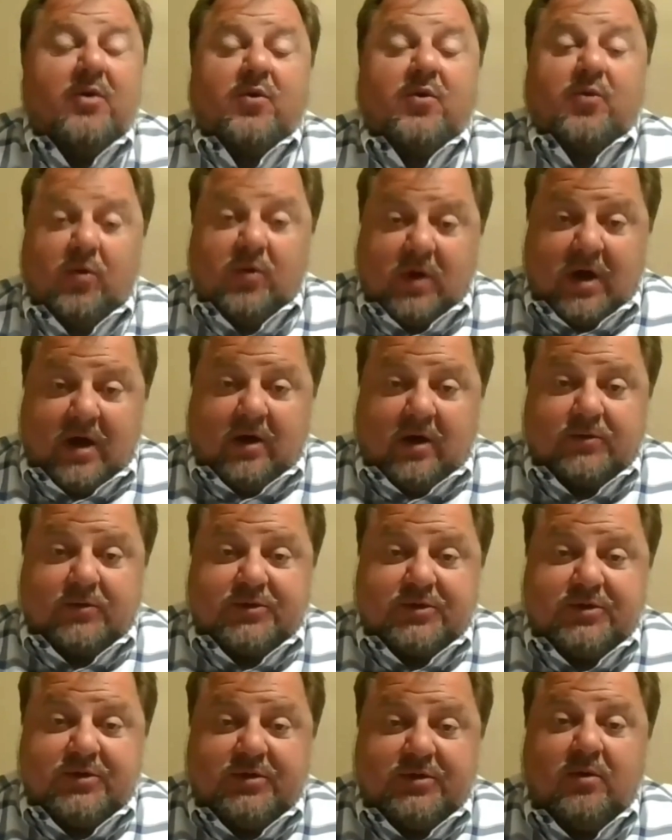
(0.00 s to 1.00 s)
through the
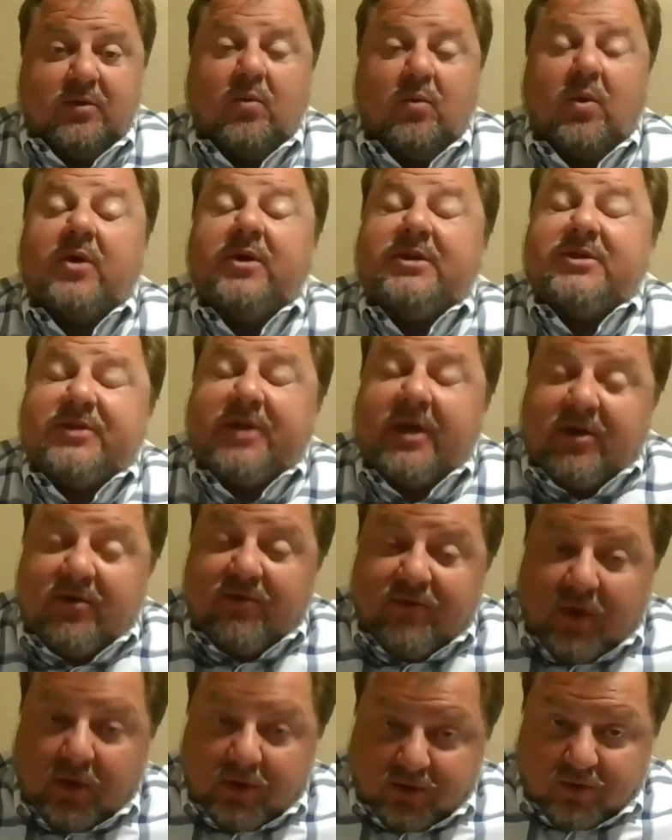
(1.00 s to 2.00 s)
house while he's taking
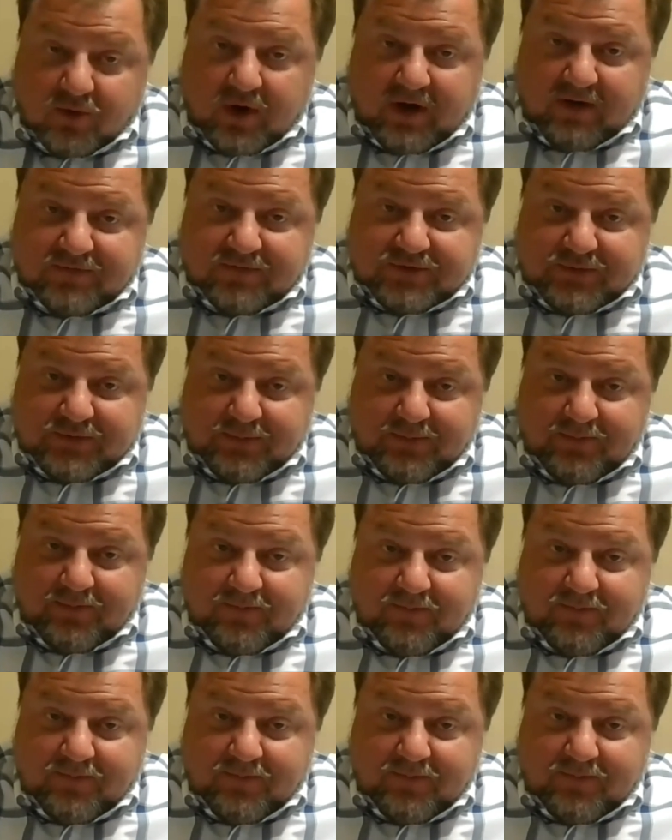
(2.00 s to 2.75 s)
photographs.